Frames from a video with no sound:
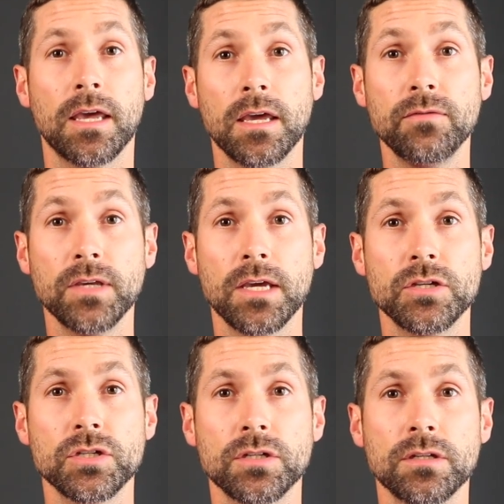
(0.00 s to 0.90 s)

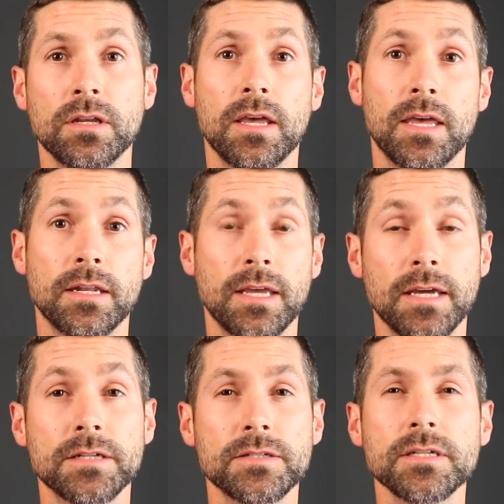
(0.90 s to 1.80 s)
aviation and
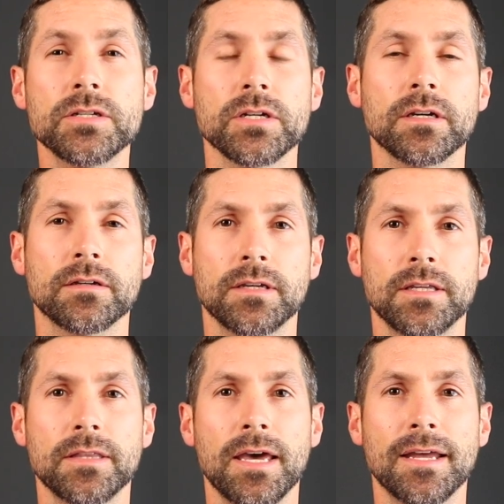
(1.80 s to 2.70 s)
anesthesia
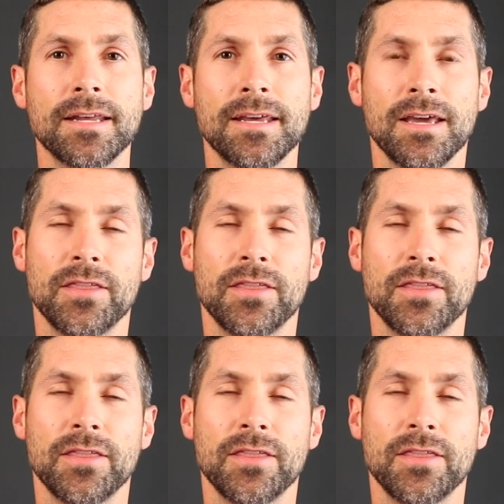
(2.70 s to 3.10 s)
in that